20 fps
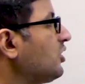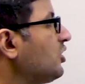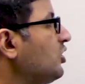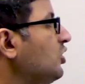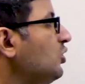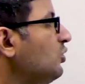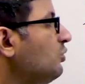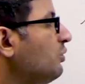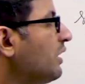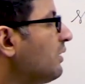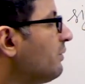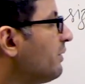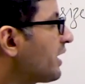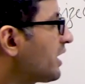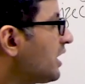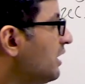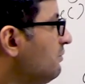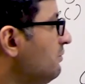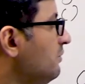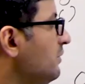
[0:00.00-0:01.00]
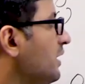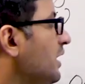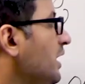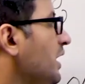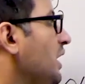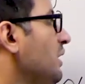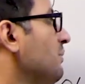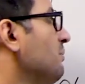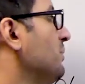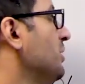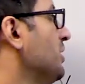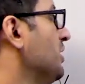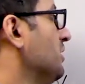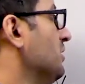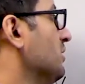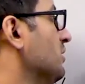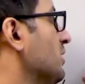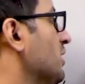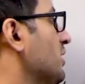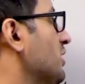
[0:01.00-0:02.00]
queue will become empty.
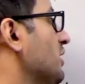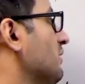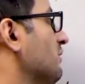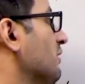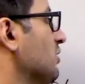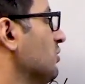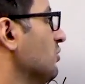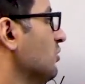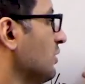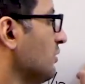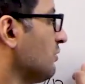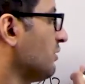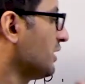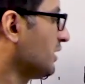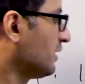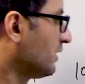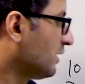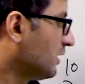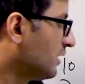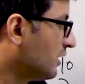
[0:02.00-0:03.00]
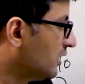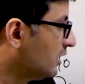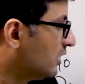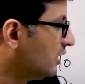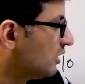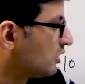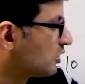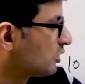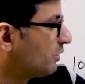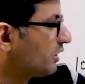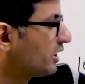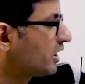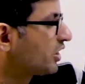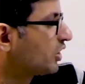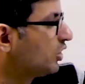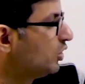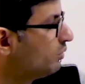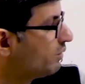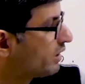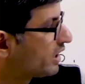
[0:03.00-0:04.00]
30 will go away. So when the
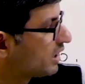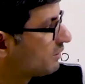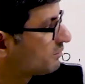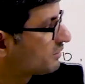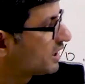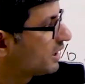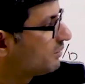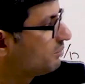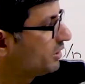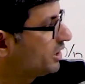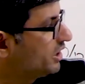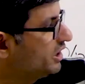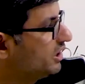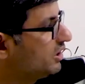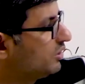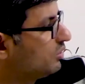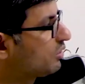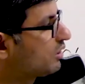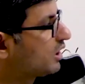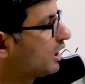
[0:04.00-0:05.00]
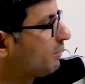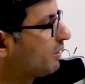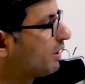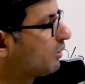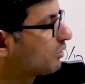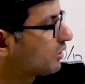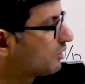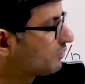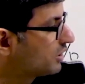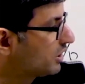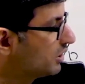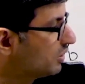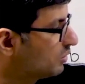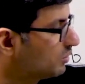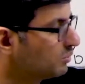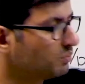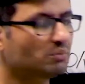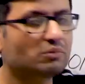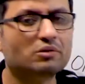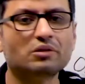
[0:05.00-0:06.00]
queue becomes empty, you come out of the loop.